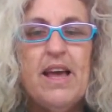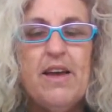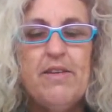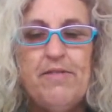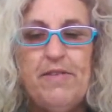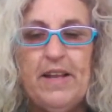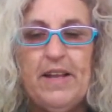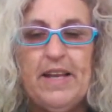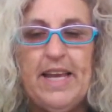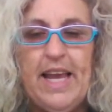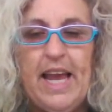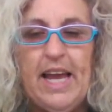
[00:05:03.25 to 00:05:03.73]

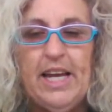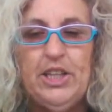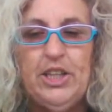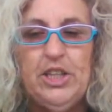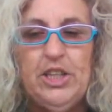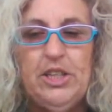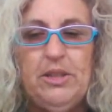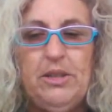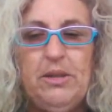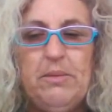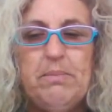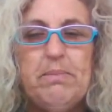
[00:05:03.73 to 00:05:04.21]

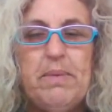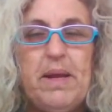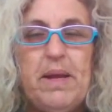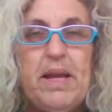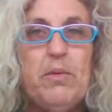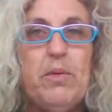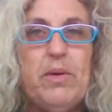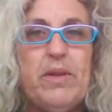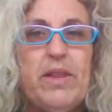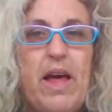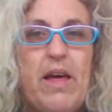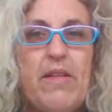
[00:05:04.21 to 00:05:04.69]
affiliation,
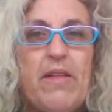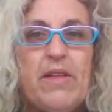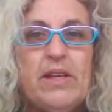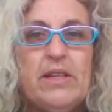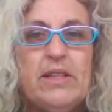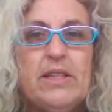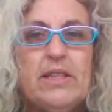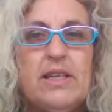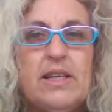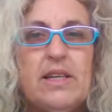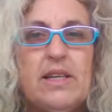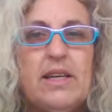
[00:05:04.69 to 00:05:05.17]
being with
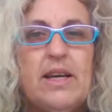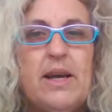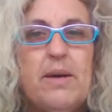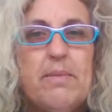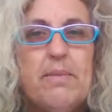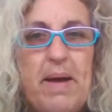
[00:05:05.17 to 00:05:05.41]
others,